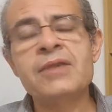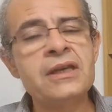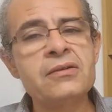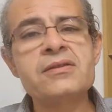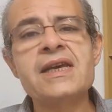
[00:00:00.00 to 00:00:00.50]

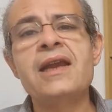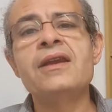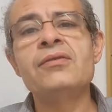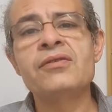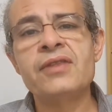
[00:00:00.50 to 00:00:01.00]
It'll tell
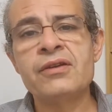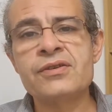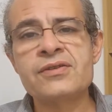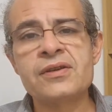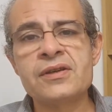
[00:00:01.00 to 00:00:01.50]
you if they're a
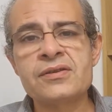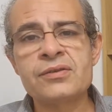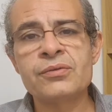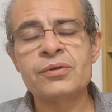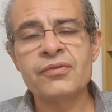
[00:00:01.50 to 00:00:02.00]

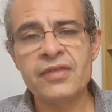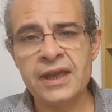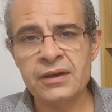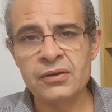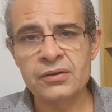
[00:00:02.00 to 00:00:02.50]
solicitor or if
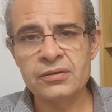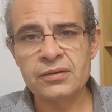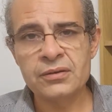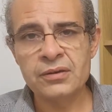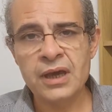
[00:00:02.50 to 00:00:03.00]
they're not.
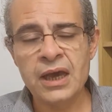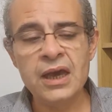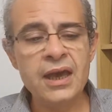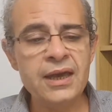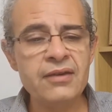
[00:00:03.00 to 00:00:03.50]
Okay,
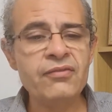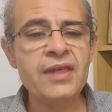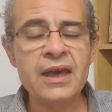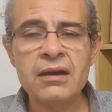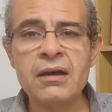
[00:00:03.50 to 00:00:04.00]
if
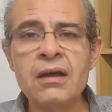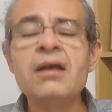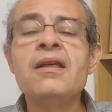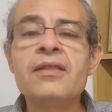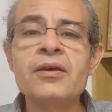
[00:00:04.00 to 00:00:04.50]
they are,
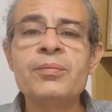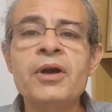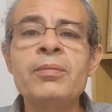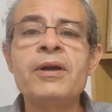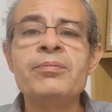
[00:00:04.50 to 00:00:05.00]
they'll
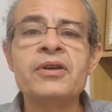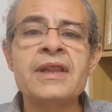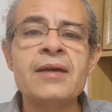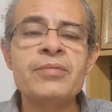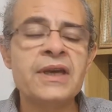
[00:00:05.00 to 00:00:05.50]
pop up on
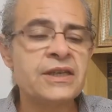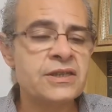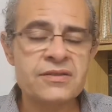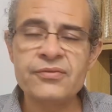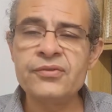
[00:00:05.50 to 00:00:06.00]
that page.
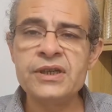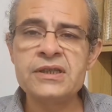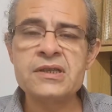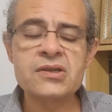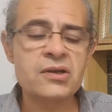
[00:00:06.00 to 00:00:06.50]
It's free
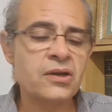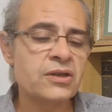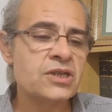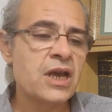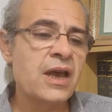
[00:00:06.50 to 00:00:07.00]
to
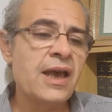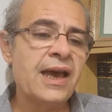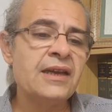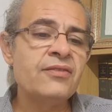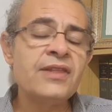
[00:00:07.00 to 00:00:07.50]
search.
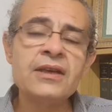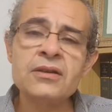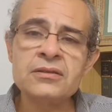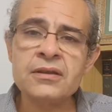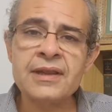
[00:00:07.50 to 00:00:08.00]
And if they're
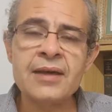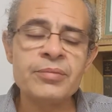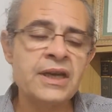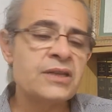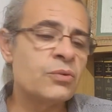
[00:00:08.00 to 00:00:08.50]
not on that
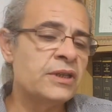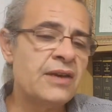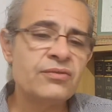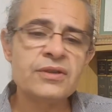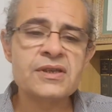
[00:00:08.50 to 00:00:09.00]
page,
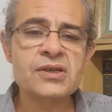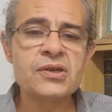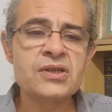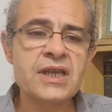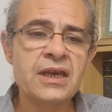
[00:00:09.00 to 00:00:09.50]
whatever
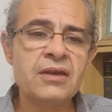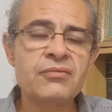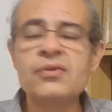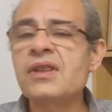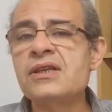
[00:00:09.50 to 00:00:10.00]
excuse they give
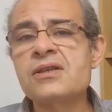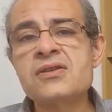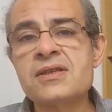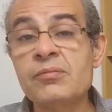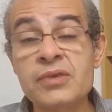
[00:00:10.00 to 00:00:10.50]
you, they're just
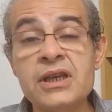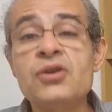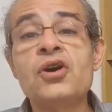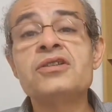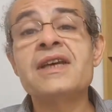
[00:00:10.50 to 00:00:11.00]
simply
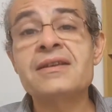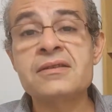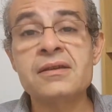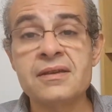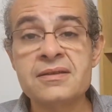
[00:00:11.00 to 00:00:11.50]
not a
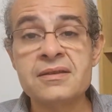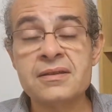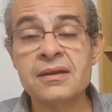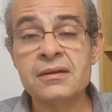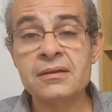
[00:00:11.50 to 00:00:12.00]
solicitor.